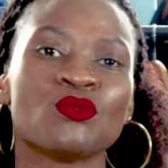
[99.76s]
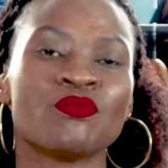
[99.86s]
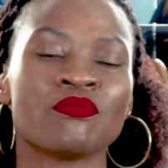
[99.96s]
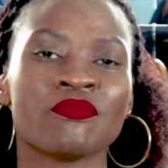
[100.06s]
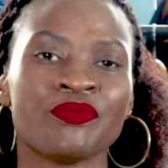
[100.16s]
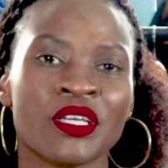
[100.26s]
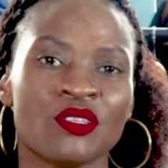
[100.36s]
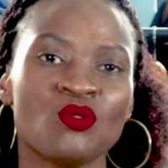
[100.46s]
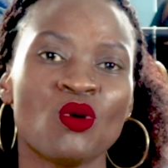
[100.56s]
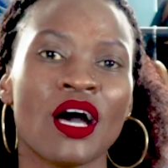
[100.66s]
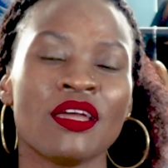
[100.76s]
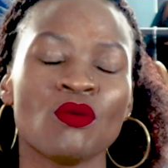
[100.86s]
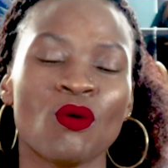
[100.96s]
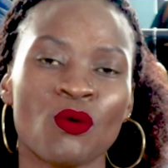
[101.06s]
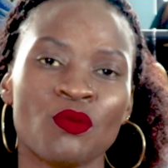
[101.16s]
to do
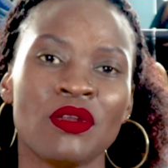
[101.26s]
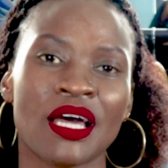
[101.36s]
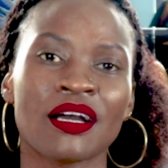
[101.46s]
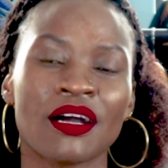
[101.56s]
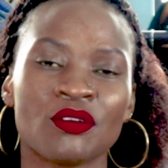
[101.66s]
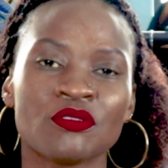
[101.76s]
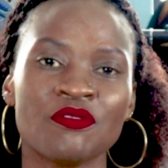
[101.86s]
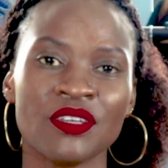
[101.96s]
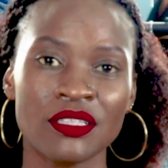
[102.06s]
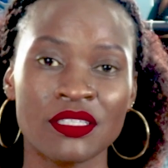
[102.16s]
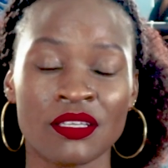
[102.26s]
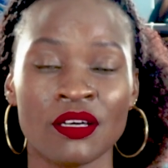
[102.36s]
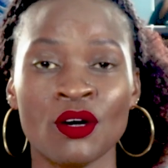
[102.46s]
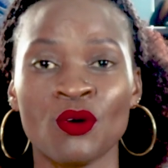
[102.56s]
an all black outfit,